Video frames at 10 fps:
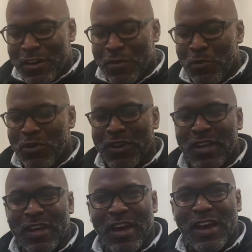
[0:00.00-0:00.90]

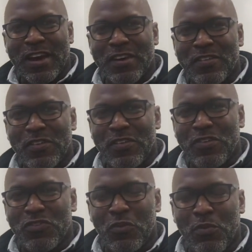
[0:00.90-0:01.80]
community
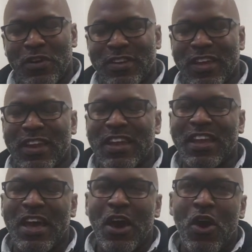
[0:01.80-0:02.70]
superintendent.
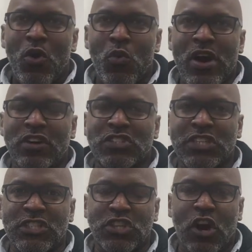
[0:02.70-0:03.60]
Well,
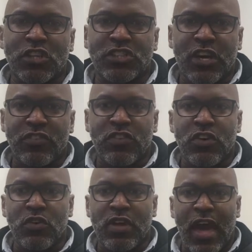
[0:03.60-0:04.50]
she charged us
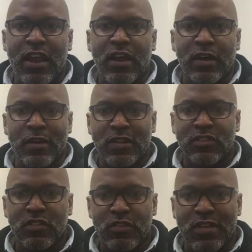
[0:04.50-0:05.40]
to kind of
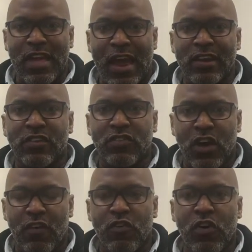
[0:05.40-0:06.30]

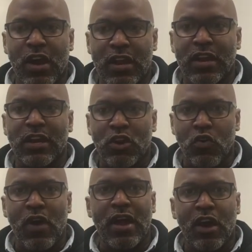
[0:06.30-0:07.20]
discover and
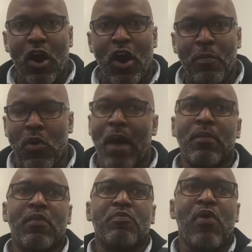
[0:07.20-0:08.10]
create our
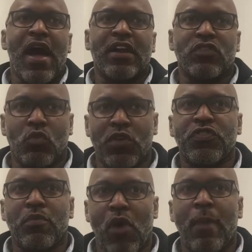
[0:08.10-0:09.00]
problem of practice. What's
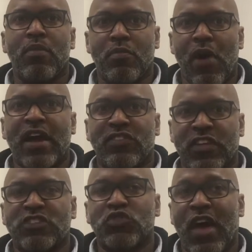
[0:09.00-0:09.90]
the problem of practice
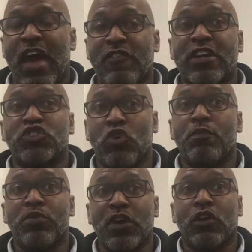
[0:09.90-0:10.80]
that you have at your
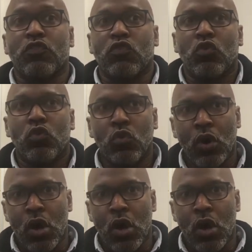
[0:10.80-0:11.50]
particular school?